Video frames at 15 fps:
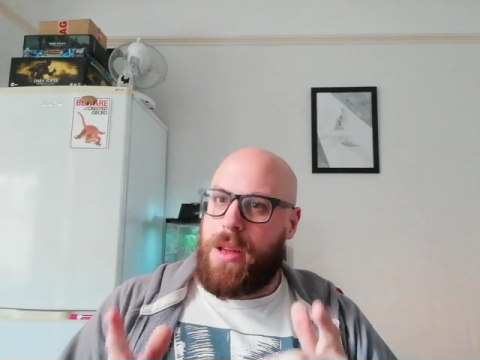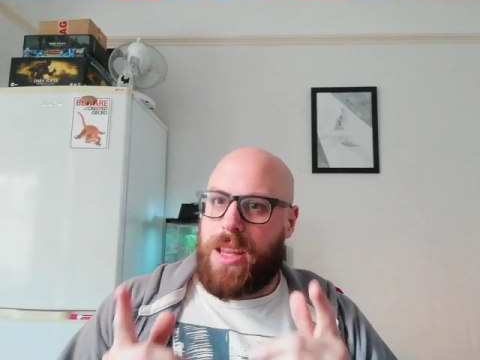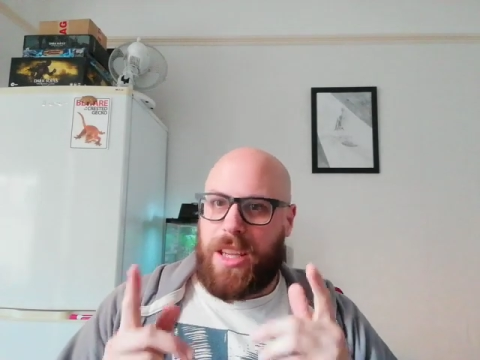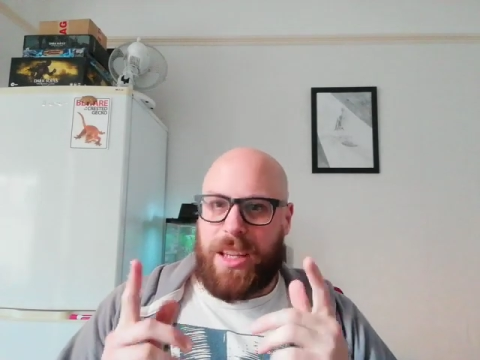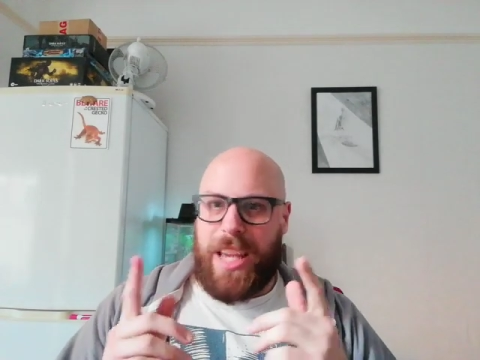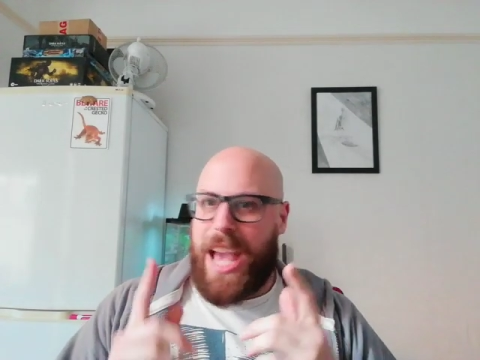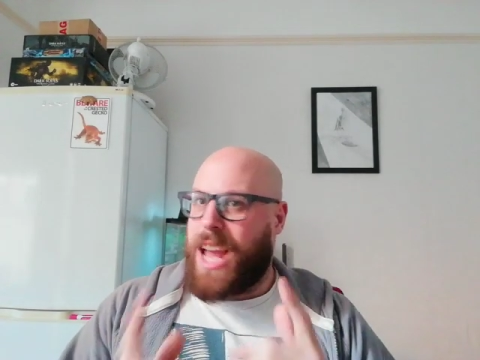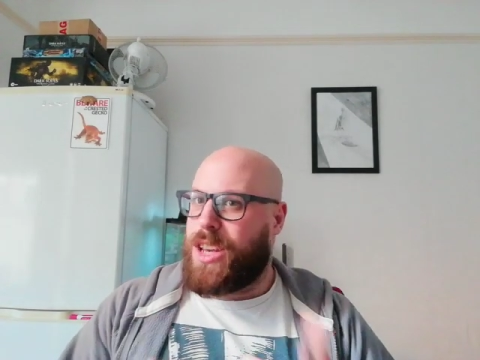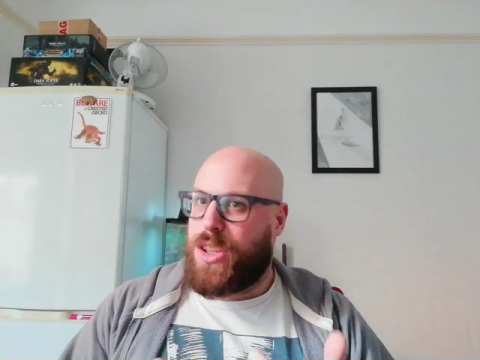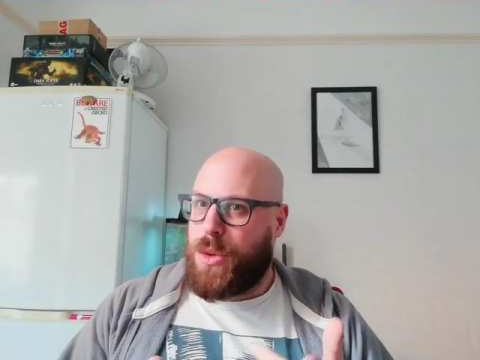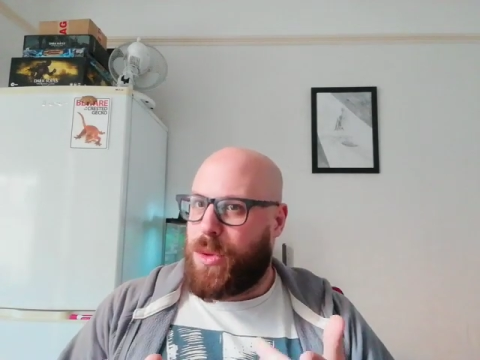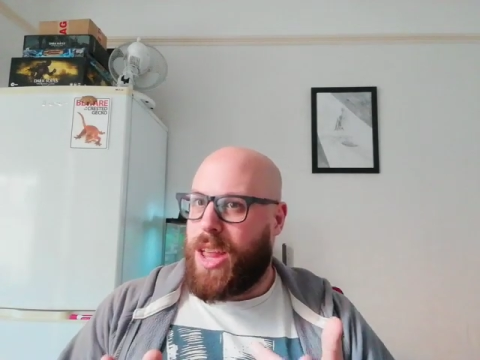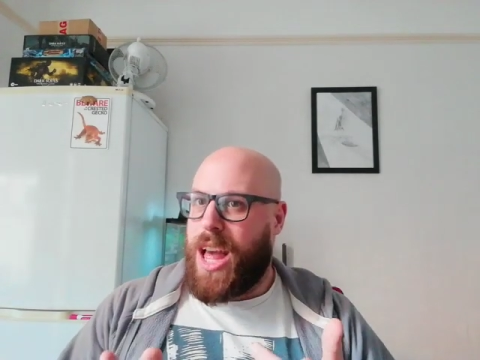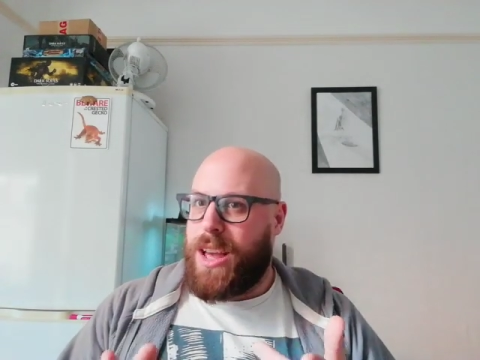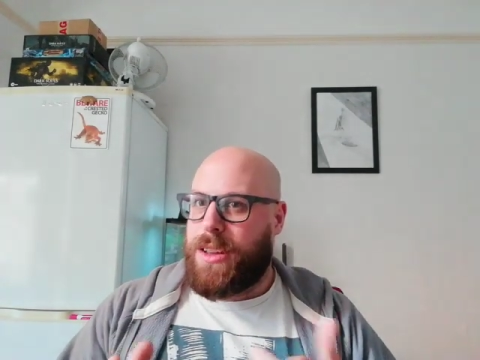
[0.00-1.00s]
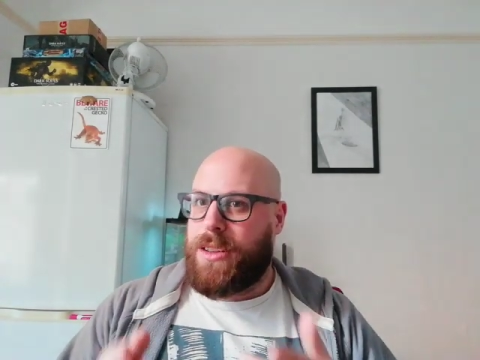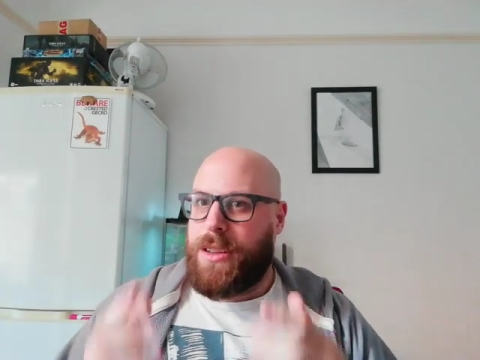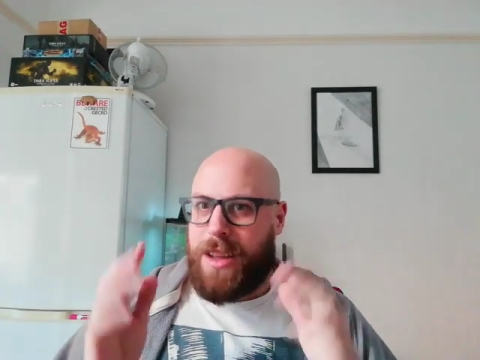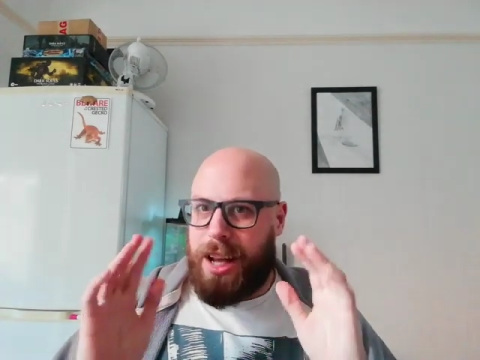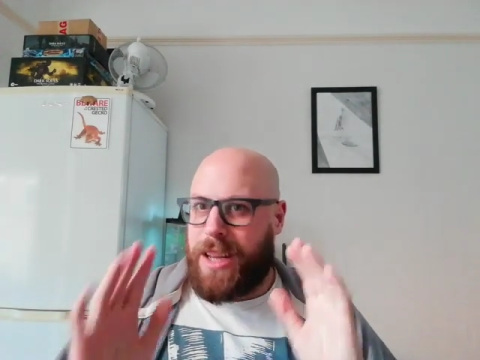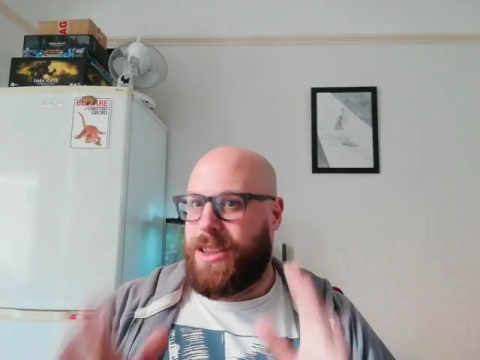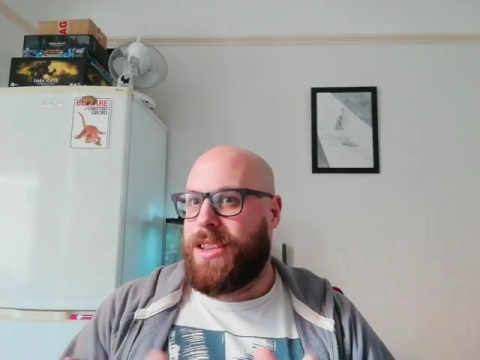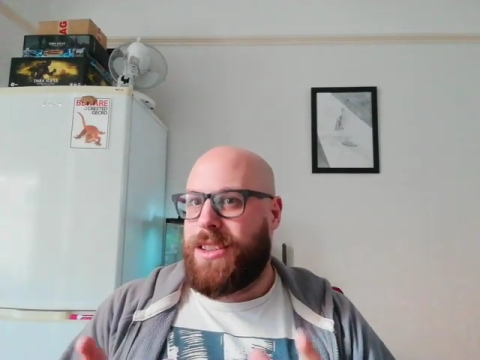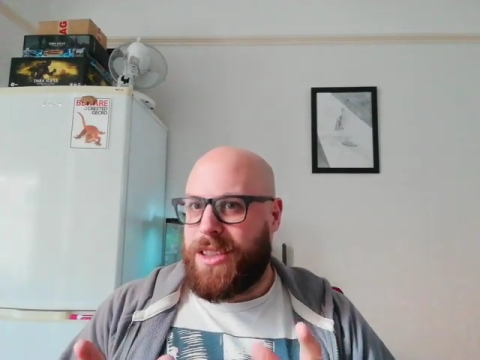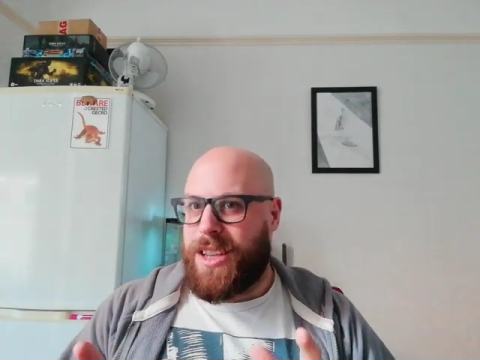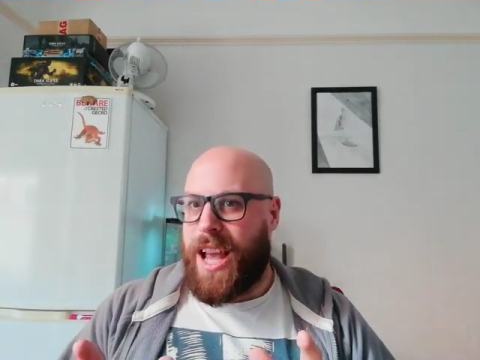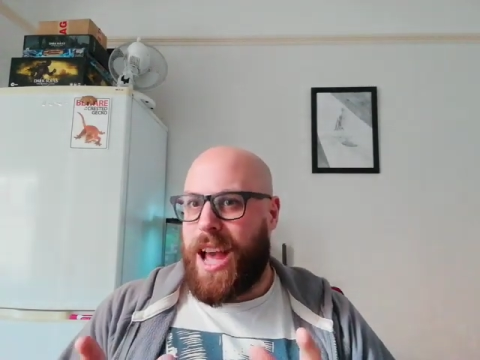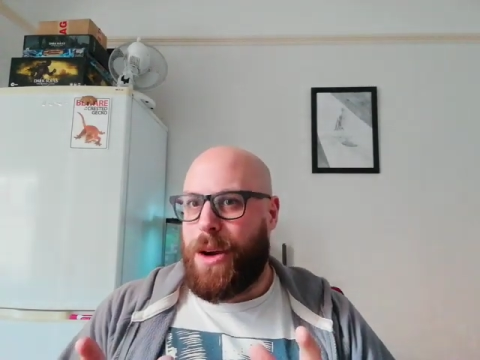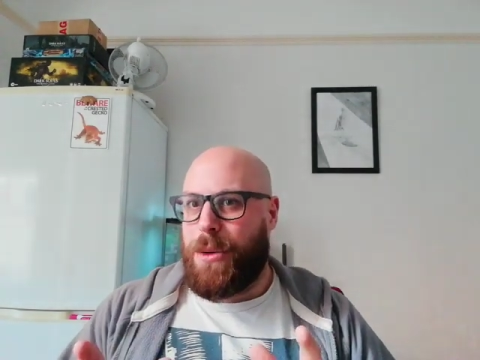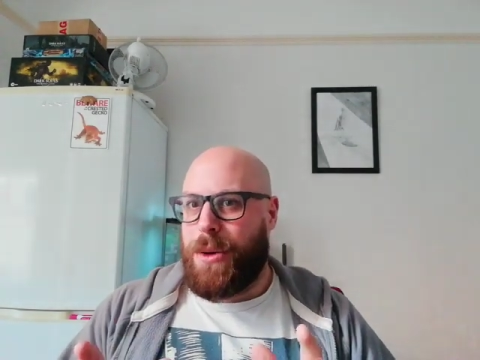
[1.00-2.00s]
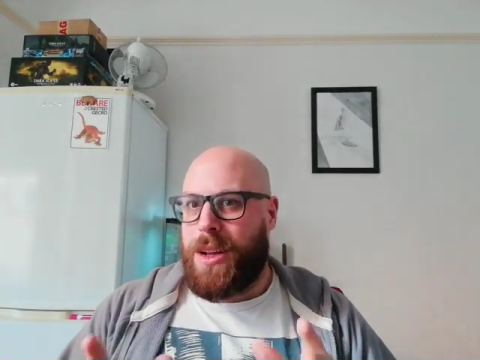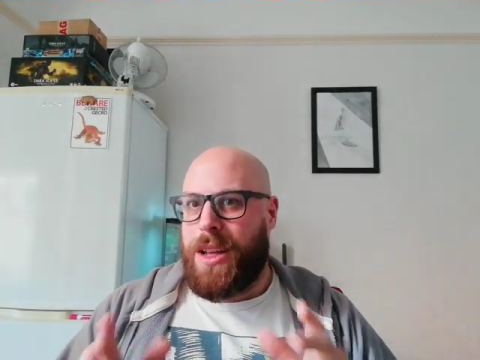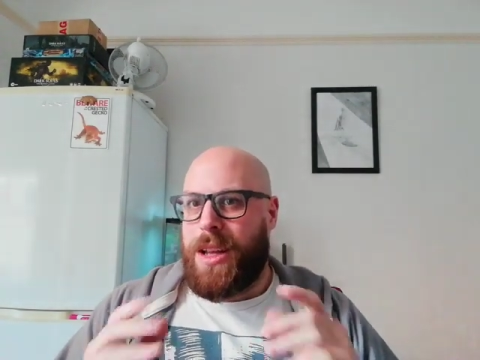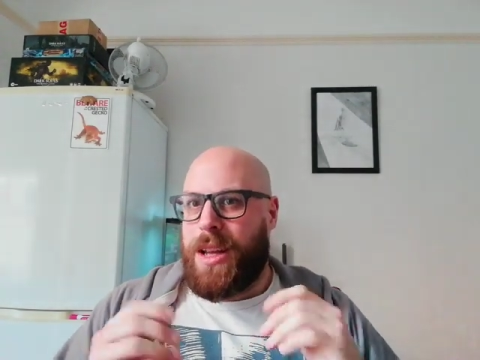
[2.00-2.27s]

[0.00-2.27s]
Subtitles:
you can do that, and this is how,